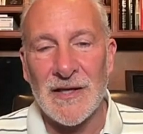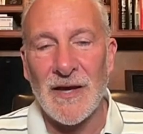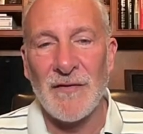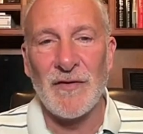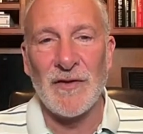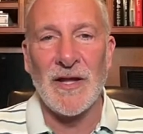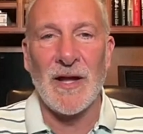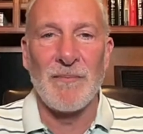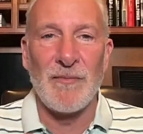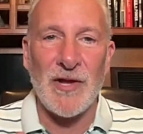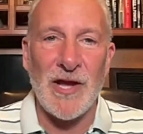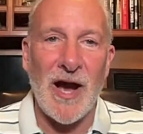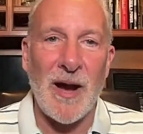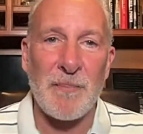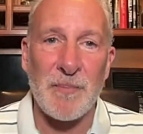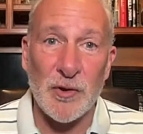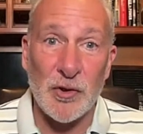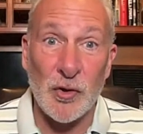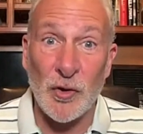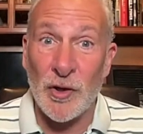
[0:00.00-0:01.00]
PeterSchiff
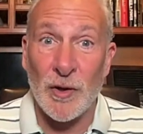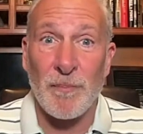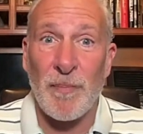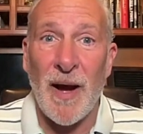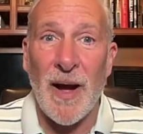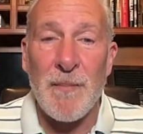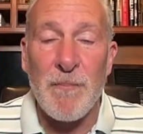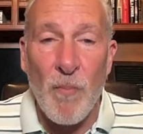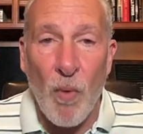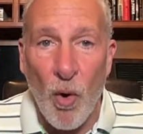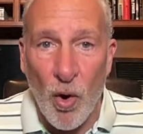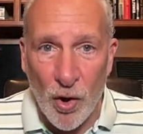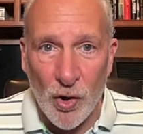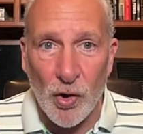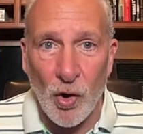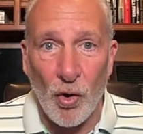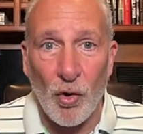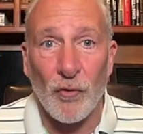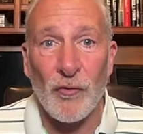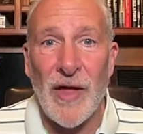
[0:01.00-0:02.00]
recently appeared in an
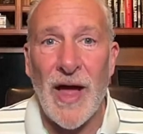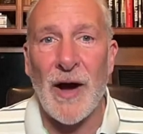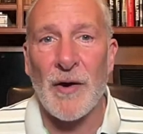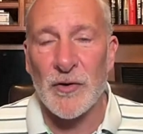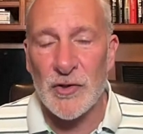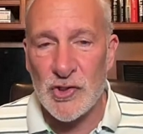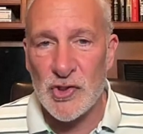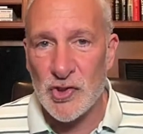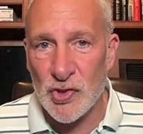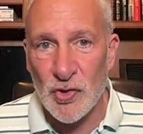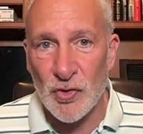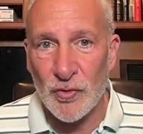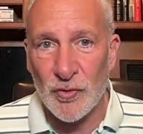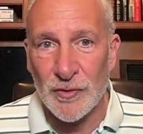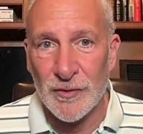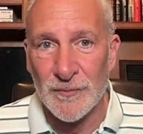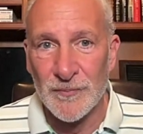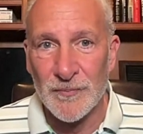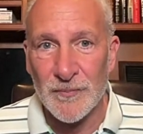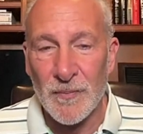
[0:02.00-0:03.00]
interview on his YouTube
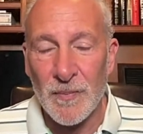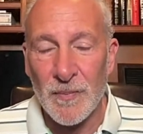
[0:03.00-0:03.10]
channel.